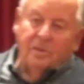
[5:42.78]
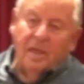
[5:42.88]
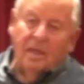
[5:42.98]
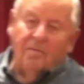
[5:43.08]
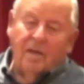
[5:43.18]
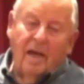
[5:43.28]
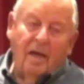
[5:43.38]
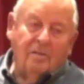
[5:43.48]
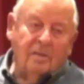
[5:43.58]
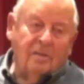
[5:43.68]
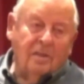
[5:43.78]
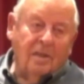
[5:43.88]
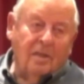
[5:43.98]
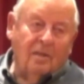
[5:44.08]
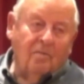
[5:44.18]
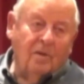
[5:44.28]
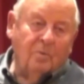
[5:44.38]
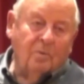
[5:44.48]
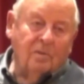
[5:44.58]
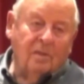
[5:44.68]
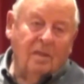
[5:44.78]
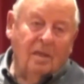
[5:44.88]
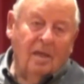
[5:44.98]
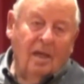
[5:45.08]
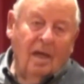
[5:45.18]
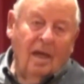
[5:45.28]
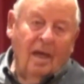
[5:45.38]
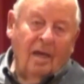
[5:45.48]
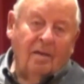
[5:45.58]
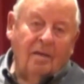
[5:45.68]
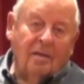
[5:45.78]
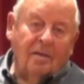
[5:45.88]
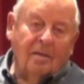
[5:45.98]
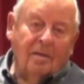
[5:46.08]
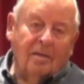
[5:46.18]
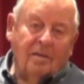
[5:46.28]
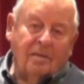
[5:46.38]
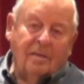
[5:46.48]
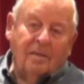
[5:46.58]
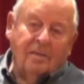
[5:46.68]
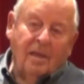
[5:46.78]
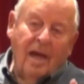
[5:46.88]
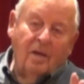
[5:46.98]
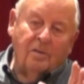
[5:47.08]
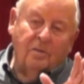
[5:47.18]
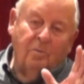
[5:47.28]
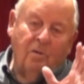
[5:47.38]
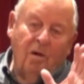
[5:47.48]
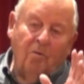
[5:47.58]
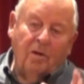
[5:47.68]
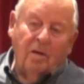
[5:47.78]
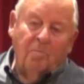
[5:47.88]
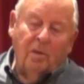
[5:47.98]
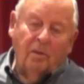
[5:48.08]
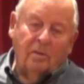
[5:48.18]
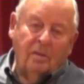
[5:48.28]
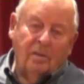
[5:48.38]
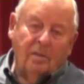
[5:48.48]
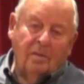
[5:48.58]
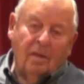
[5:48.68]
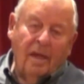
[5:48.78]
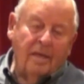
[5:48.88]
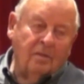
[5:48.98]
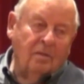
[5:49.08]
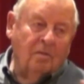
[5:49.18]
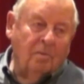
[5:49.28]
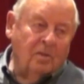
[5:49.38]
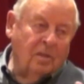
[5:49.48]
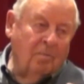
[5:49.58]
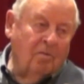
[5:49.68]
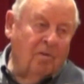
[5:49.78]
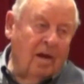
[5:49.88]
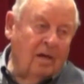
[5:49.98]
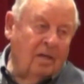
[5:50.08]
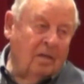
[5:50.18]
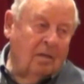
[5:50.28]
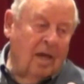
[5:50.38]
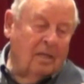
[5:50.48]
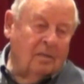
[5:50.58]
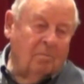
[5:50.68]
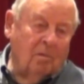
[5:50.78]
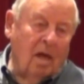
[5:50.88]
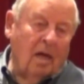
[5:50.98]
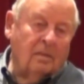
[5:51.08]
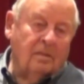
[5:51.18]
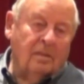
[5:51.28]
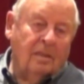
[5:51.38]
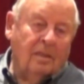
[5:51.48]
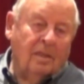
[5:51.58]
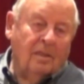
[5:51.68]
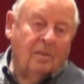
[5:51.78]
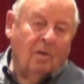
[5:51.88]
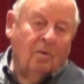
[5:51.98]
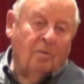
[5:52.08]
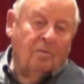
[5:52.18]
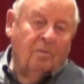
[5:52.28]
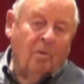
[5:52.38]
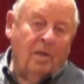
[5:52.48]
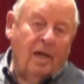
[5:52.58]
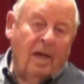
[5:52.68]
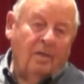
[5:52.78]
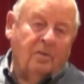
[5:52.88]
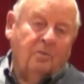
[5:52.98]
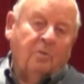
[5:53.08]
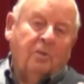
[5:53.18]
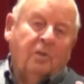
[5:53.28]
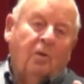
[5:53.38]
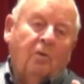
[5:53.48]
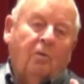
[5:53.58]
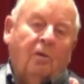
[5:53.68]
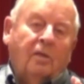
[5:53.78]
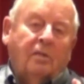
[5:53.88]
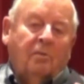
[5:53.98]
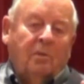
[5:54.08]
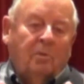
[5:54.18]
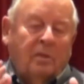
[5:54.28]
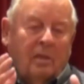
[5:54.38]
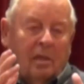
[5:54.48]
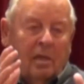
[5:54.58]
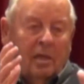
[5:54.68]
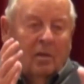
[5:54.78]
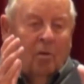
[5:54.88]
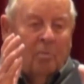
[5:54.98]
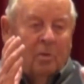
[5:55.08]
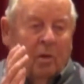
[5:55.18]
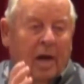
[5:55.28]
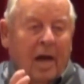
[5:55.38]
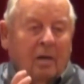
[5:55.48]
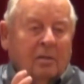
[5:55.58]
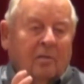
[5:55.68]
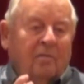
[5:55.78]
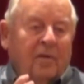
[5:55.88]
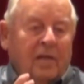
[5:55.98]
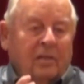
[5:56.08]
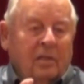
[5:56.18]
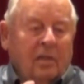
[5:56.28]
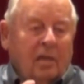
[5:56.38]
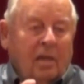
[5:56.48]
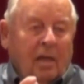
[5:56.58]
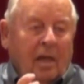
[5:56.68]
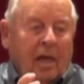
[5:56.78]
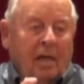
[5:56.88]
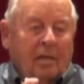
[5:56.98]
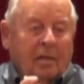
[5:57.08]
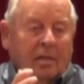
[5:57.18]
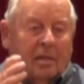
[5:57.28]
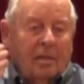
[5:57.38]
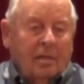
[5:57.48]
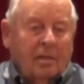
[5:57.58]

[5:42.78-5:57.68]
was the sale of the houses to the individuals. And since the houses were already built, the land couldn't be subdivided into lots and blocks. So the way the houses were sold was that we would go up to a house and face it, and